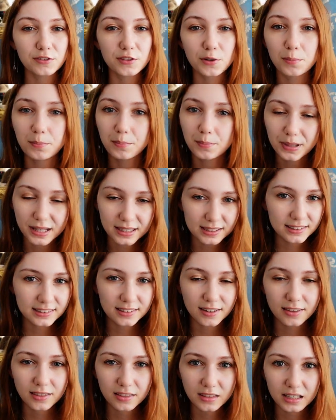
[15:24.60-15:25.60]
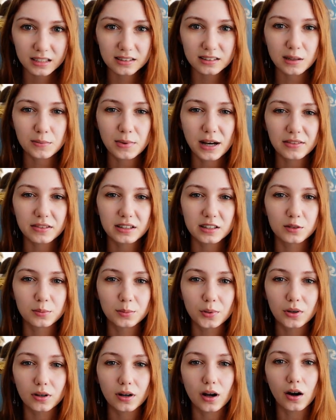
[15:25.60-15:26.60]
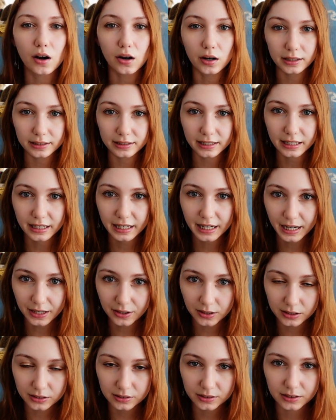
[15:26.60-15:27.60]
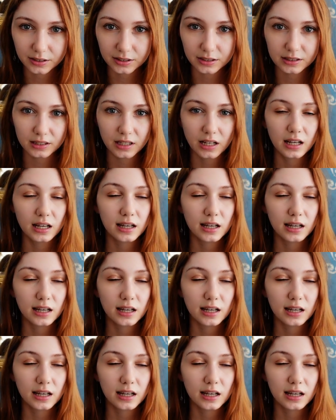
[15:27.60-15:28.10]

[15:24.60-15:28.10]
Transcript: of the best things about this book are the characters.